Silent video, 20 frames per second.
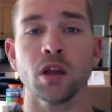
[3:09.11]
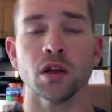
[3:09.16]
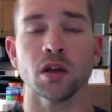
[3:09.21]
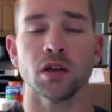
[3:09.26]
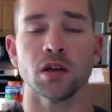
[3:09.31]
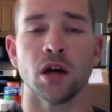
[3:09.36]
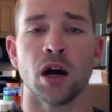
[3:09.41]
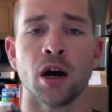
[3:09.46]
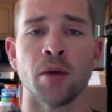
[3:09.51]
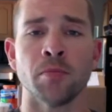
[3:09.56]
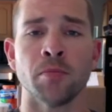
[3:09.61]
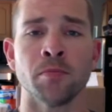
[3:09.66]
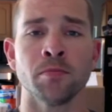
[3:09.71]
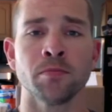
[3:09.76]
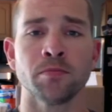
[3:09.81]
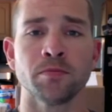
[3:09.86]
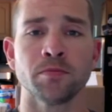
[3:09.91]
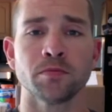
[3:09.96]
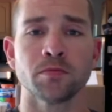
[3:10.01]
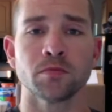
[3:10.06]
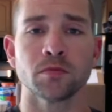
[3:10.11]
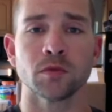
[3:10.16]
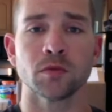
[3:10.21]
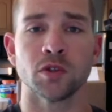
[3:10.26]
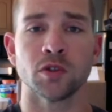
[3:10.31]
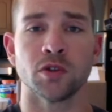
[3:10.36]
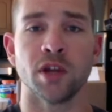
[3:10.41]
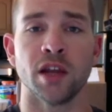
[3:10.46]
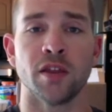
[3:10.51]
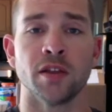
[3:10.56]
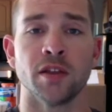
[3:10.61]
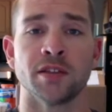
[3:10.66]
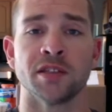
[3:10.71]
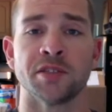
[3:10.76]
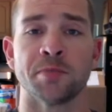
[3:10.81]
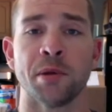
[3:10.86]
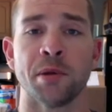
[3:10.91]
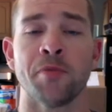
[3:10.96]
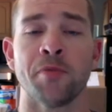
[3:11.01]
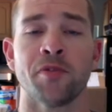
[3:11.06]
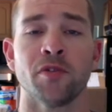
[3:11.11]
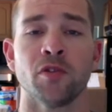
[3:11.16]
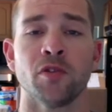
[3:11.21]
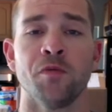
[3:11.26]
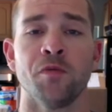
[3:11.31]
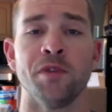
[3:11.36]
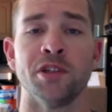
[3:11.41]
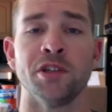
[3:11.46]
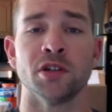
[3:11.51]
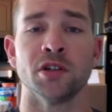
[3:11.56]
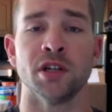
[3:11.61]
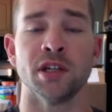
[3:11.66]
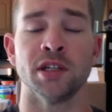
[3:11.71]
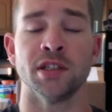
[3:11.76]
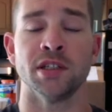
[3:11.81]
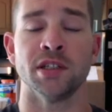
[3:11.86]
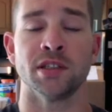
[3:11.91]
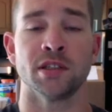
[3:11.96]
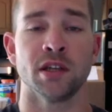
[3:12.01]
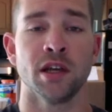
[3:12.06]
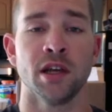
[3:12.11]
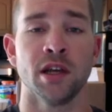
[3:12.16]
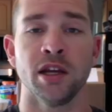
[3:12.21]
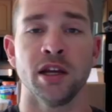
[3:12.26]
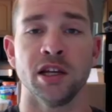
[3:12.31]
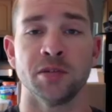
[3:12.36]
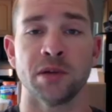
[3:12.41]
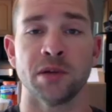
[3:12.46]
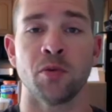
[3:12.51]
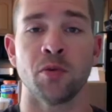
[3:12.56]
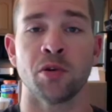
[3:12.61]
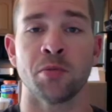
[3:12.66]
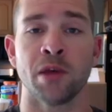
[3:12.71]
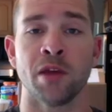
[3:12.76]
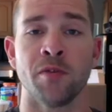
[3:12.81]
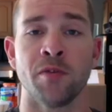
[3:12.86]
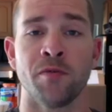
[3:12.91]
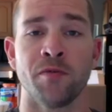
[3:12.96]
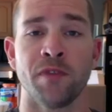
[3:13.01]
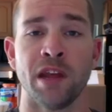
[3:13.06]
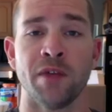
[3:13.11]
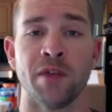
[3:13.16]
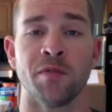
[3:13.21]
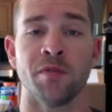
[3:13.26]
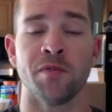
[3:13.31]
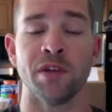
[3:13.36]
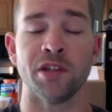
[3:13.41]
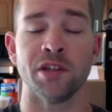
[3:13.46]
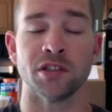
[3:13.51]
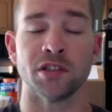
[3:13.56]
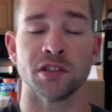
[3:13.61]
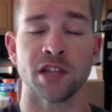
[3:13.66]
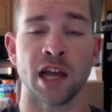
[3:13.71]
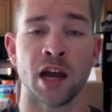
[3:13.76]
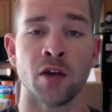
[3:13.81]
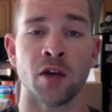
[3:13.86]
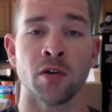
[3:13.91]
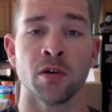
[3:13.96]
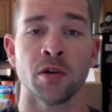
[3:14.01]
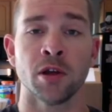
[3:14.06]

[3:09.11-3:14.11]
So yeah, the suspend before low feature is probably one of my favorite features. Now,